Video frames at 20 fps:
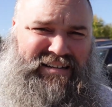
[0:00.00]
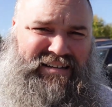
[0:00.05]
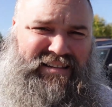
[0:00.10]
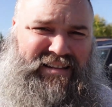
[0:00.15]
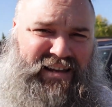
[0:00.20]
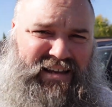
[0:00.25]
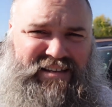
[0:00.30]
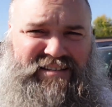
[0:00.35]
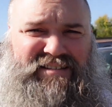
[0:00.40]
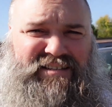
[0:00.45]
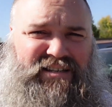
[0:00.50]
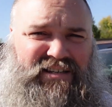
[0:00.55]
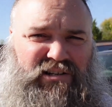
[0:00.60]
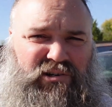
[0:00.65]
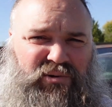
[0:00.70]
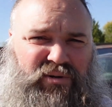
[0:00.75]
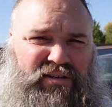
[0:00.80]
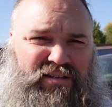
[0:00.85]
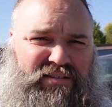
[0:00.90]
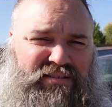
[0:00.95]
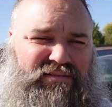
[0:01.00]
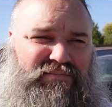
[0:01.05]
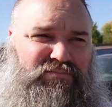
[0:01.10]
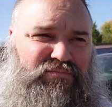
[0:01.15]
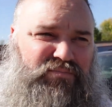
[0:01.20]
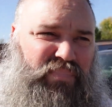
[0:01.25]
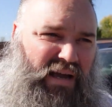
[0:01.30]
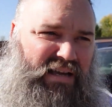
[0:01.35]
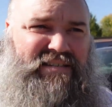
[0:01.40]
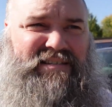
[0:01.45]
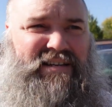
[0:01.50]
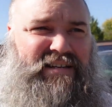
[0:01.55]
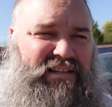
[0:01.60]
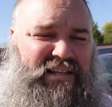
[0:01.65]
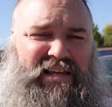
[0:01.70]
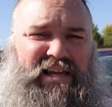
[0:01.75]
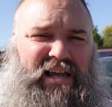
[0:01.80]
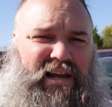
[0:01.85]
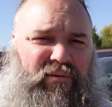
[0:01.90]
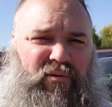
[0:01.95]
The ECU is
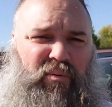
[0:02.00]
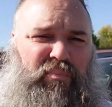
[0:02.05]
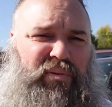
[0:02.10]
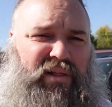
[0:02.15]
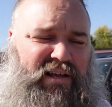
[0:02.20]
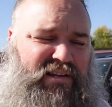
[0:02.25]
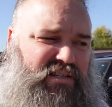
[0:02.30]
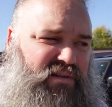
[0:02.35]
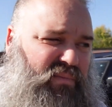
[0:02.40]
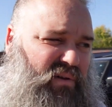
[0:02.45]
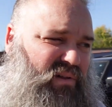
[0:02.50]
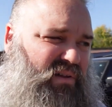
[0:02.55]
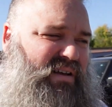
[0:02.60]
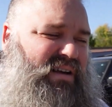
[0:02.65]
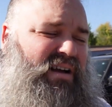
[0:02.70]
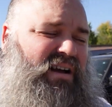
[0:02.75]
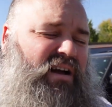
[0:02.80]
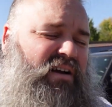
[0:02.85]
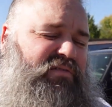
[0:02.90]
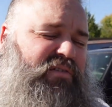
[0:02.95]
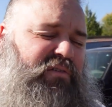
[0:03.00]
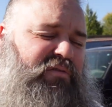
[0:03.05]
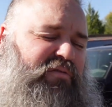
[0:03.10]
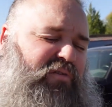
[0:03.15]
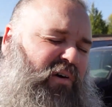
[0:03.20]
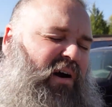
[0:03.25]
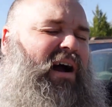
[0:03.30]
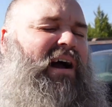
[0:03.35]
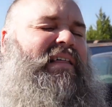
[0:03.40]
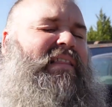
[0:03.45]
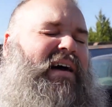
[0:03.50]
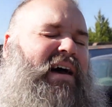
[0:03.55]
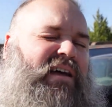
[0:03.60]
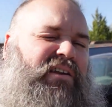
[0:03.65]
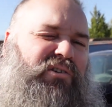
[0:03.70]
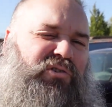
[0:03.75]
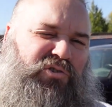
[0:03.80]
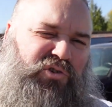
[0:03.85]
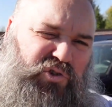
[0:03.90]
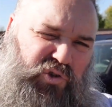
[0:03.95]
basically irreplaceable. If you fry
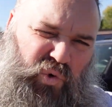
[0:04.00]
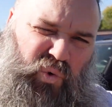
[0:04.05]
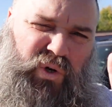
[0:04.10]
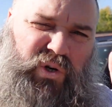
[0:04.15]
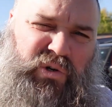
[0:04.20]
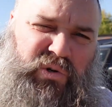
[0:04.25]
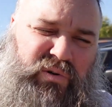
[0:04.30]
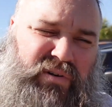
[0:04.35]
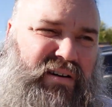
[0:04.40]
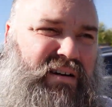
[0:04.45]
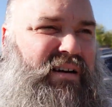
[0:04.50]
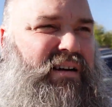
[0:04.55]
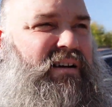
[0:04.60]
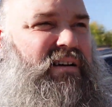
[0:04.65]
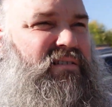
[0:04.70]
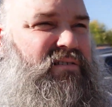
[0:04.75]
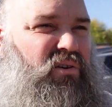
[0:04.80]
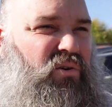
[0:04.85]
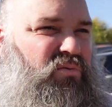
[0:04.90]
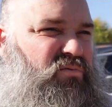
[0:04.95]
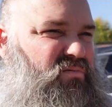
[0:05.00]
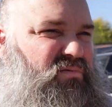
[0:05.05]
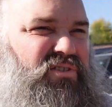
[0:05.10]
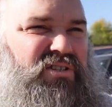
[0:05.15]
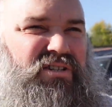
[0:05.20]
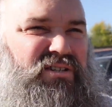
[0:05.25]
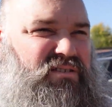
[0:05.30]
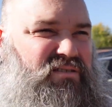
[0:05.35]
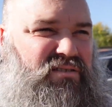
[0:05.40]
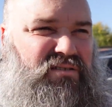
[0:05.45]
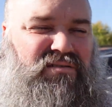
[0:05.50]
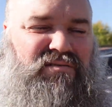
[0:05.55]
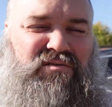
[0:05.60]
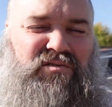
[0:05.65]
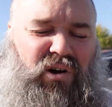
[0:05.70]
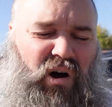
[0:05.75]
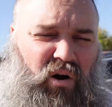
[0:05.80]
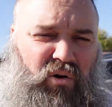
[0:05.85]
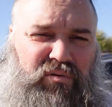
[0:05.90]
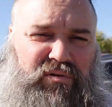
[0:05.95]
that, you're screwed. So just
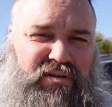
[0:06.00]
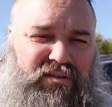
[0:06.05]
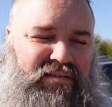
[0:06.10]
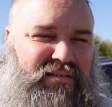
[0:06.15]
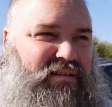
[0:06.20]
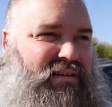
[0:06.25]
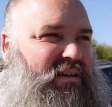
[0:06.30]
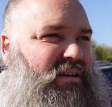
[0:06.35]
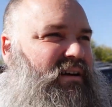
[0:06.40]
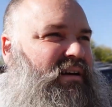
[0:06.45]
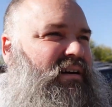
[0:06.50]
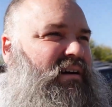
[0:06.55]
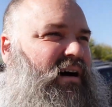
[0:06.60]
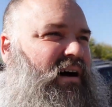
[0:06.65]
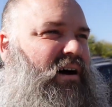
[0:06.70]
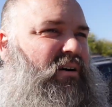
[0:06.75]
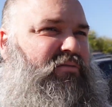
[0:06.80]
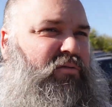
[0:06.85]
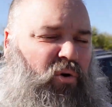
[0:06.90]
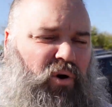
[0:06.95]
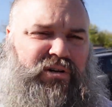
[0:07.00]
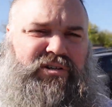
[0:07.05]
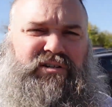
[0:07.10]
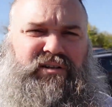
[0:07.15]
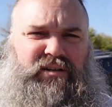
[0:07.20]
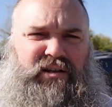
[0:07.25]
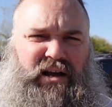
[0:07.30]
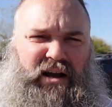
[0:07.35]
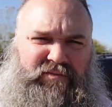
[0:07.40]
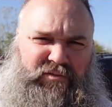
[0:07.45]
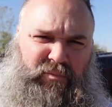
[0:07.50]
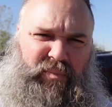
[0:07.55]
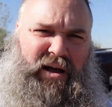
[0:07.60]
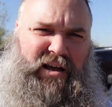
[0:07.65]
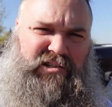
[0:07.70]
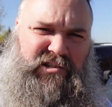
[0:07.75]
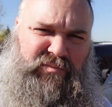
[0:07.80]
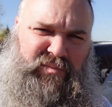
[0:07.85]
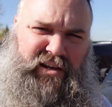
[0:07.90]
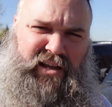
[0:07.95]
don't. Fortunately, you have a
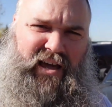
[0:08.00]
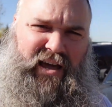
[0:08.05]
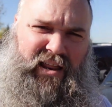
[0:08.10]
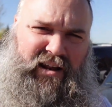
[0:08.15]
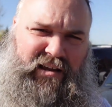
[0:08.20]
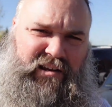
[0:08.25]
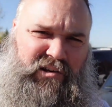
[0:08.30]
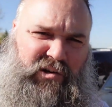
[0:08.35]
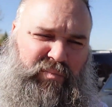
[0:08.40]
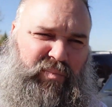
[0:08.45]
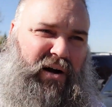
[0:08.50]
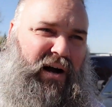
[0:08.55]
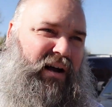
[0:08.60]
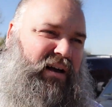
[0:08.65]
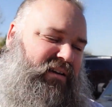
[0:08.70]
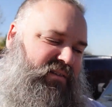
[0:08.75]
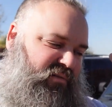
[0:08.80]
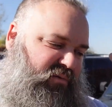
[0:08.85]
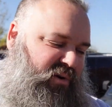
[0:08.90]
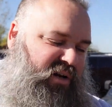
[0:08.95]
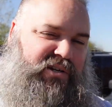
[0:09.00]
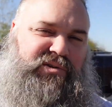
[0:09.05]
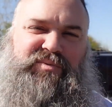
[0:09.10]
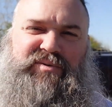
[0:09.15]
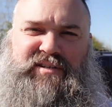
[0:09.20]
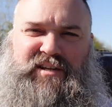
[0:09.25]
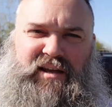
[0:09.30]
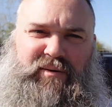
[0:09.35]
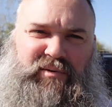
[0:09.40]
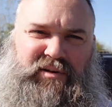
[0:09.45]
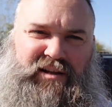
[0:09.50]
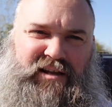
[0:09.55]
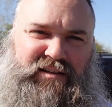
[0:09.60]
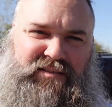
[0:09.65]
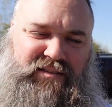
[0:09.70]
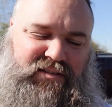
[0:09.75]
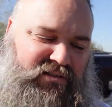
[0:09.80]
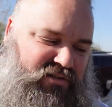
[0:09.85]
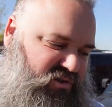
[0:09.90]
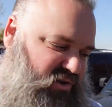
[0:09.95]
master mechanic in your pocket, and Rich was able to
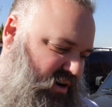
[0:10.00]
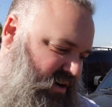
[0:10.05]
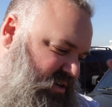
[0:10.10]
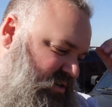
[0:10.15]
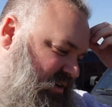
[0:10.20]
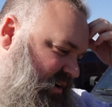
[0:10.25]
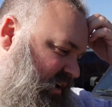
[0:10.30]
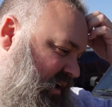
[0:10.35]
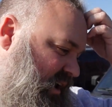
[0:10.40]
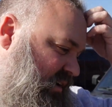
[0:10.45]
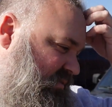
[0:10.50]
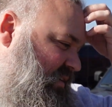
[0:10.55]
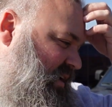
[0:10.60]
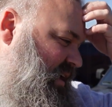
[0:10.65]
get this truck shut off.